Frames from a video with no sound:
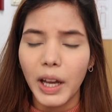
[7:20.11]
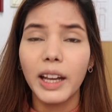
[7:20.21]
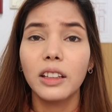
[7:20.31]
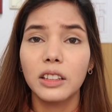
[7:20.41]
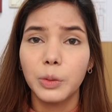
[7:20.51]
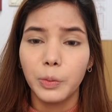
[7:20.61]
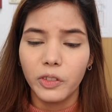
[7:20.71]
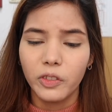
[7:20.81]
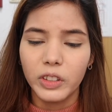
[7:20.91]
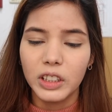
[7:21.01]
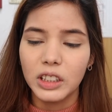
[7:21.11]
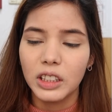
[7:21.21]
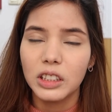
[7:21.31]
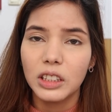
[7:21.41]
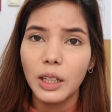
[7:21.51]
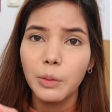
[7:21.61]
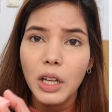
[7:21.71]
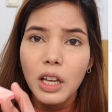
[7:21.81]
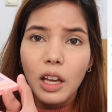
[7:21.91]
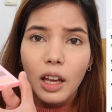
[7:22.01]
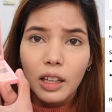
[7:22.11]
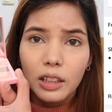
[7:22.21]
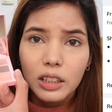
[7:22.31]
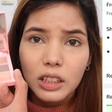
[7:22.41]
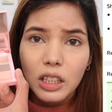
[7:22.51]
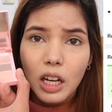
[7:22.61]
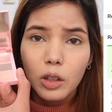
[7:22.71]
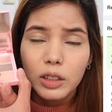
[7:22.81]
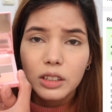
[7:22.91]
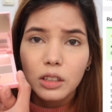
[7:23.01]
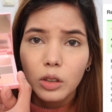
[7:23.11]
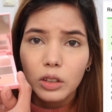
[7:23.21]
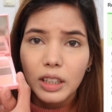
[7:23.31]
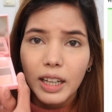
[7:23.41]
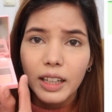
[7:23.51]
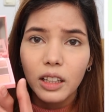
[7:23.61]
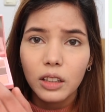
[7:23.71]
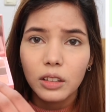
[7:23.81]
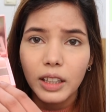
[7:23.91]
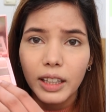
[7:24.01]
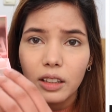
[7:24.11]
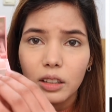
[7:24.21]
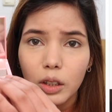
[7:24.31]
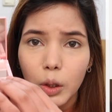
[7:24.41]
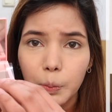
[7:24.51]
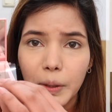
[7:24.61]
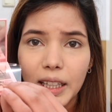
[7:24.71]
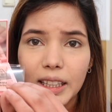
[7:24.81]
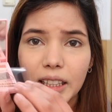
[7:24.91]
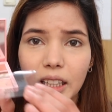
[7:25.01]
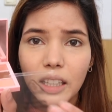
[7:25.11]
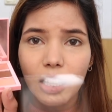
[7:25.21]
Mine is Freezing Step, and this is how it looks like nude palette.